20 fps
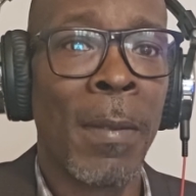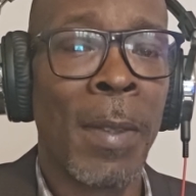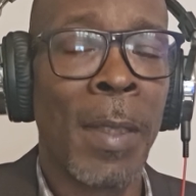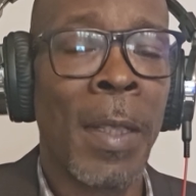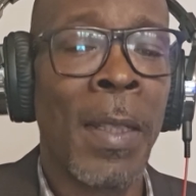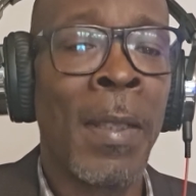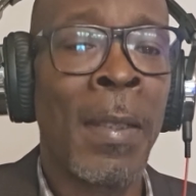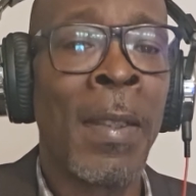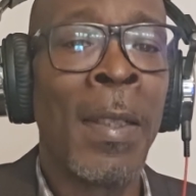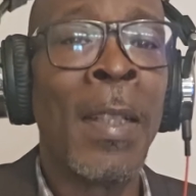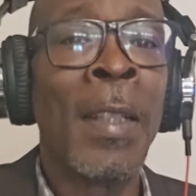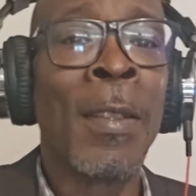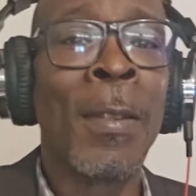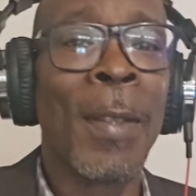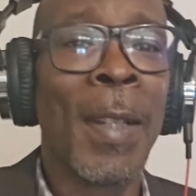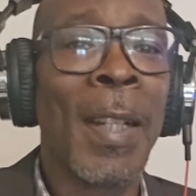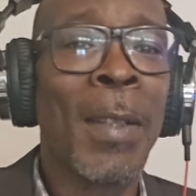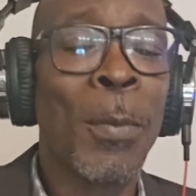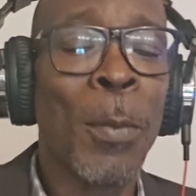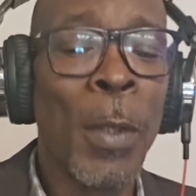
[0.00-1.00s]
Okay?
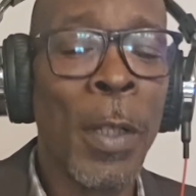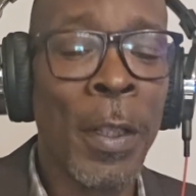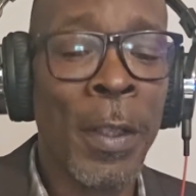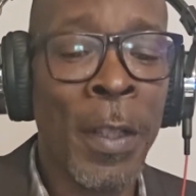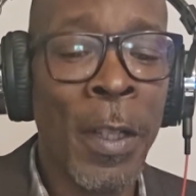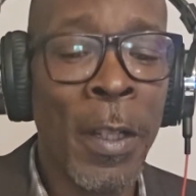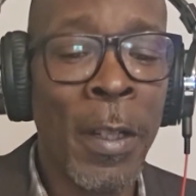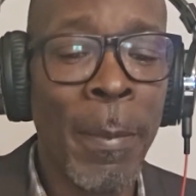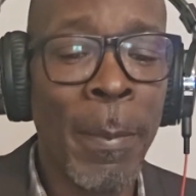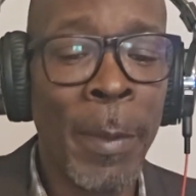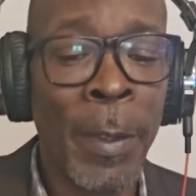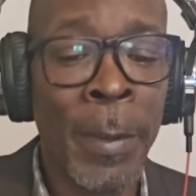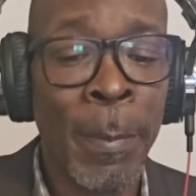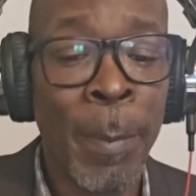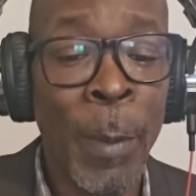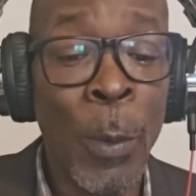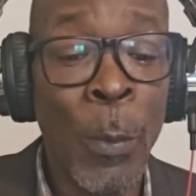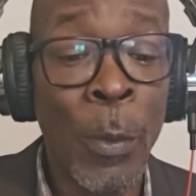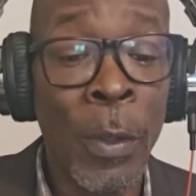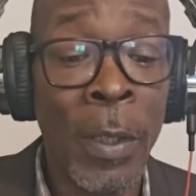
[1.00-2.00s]
So that's where the term
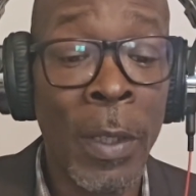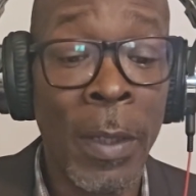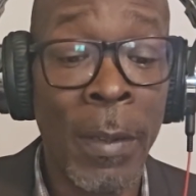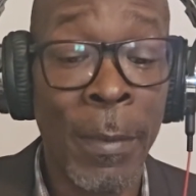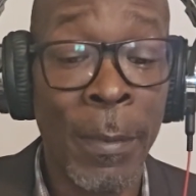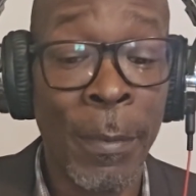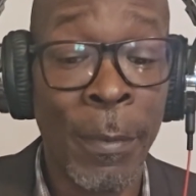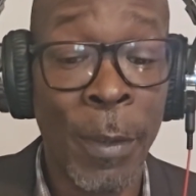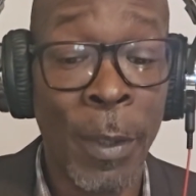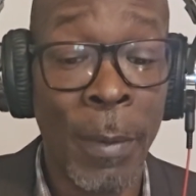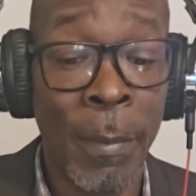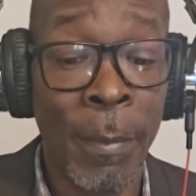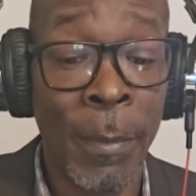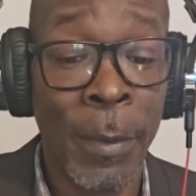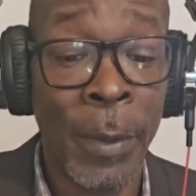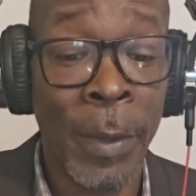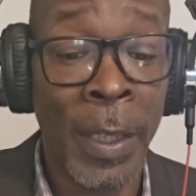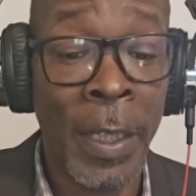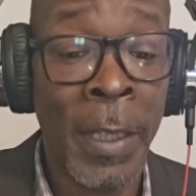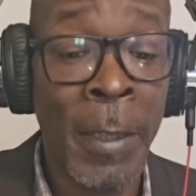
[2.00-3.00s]
bespoke comes from.
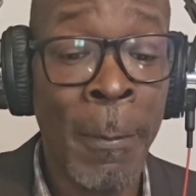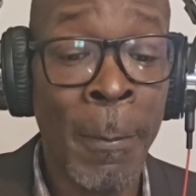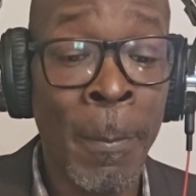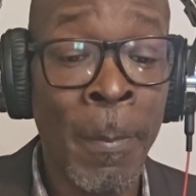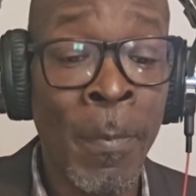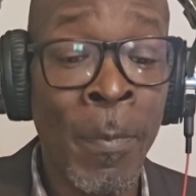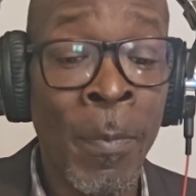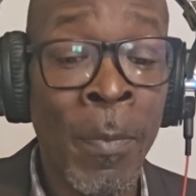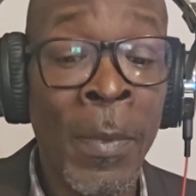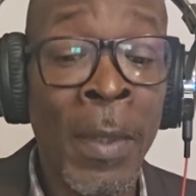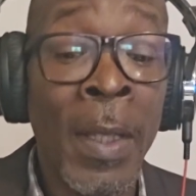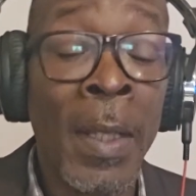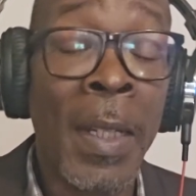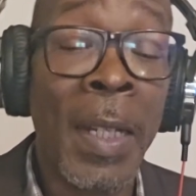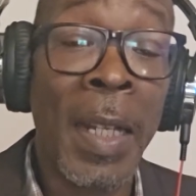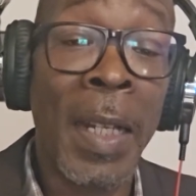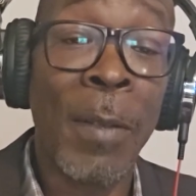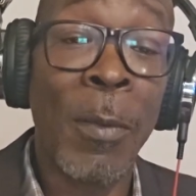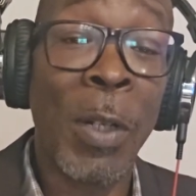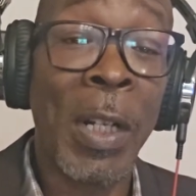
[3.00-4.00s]
Okay?
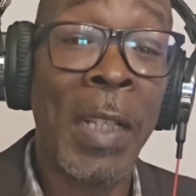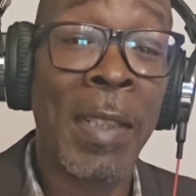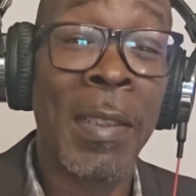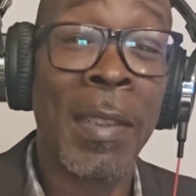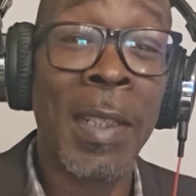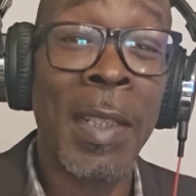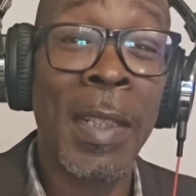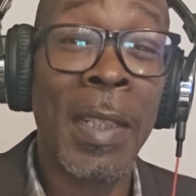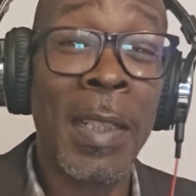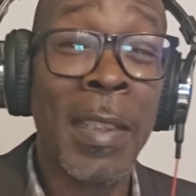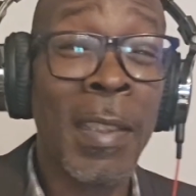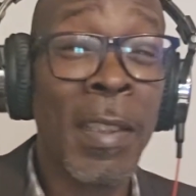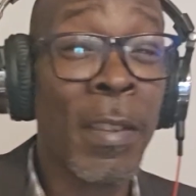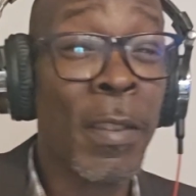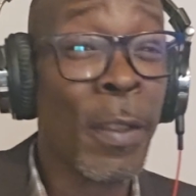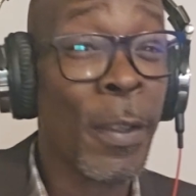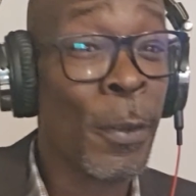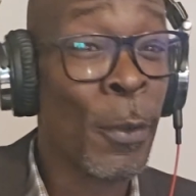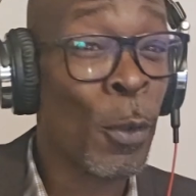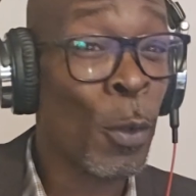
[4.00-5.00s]
Now, what I said, this
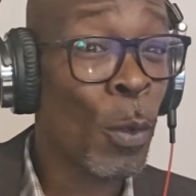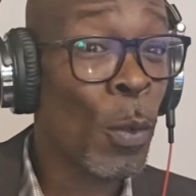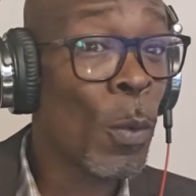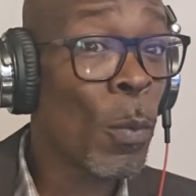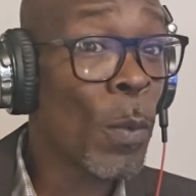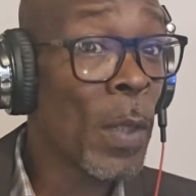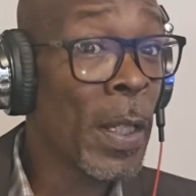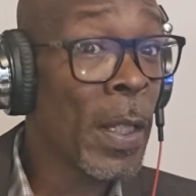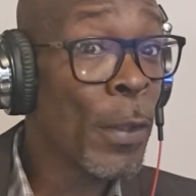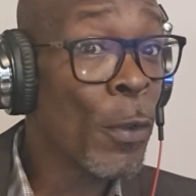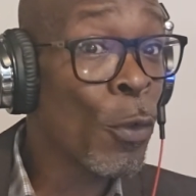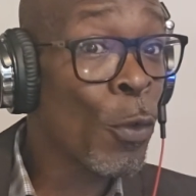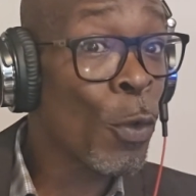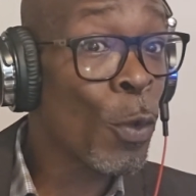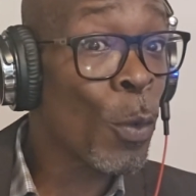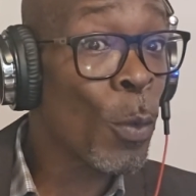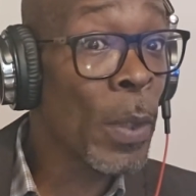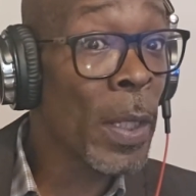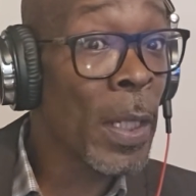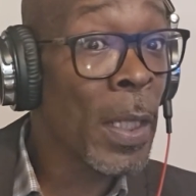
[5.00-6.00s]
is a truly,
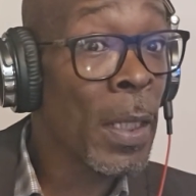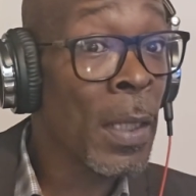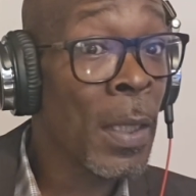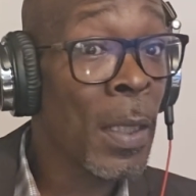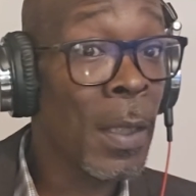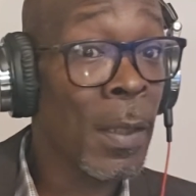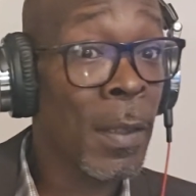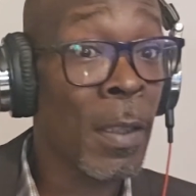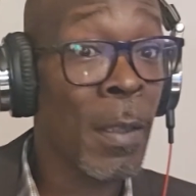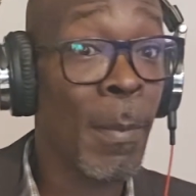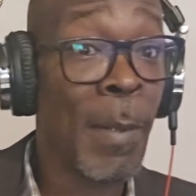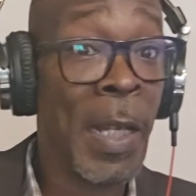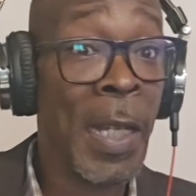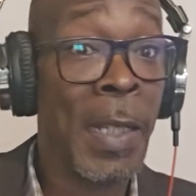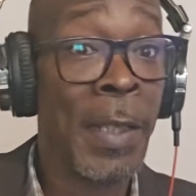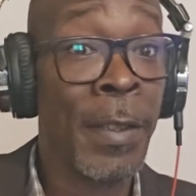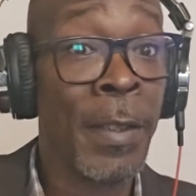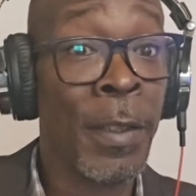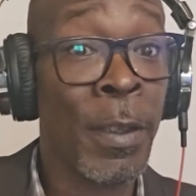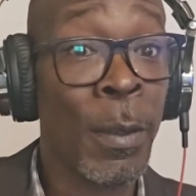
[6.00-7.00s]
truly
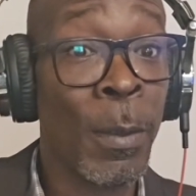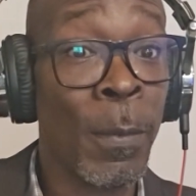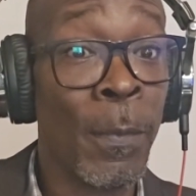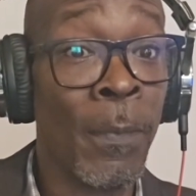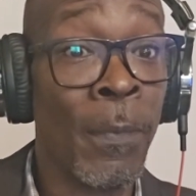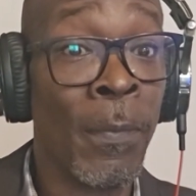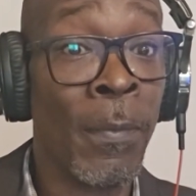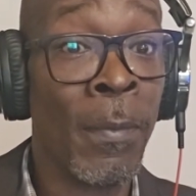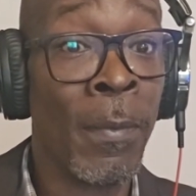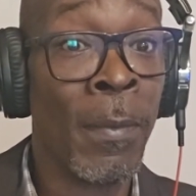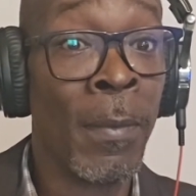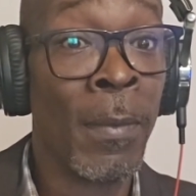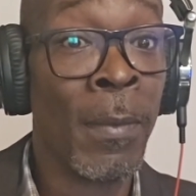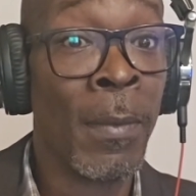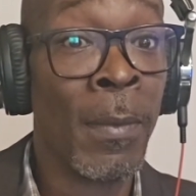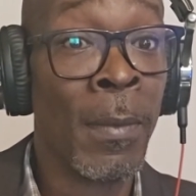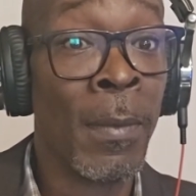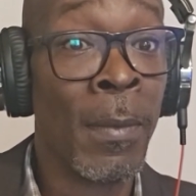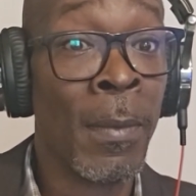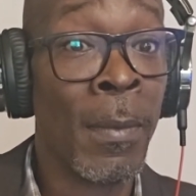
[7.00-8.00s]
customized suit.
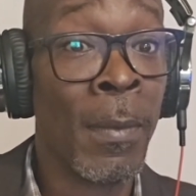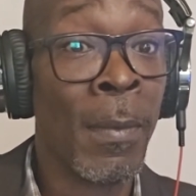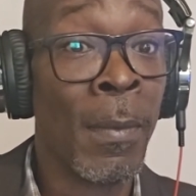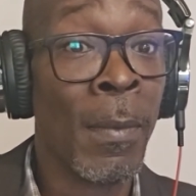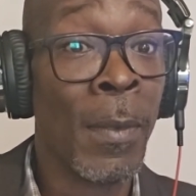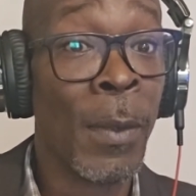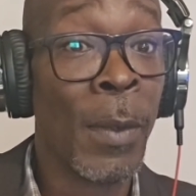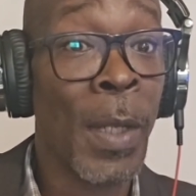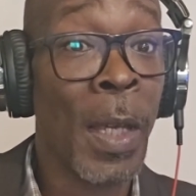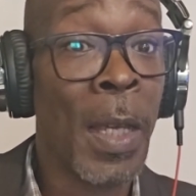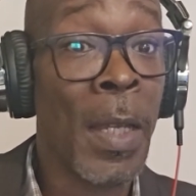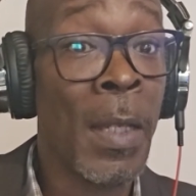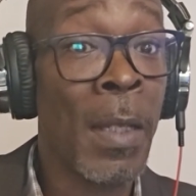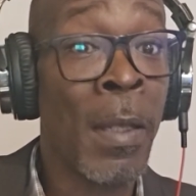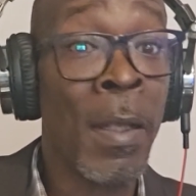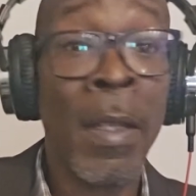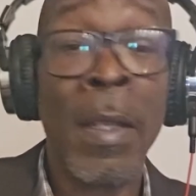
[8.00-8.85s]
Okay?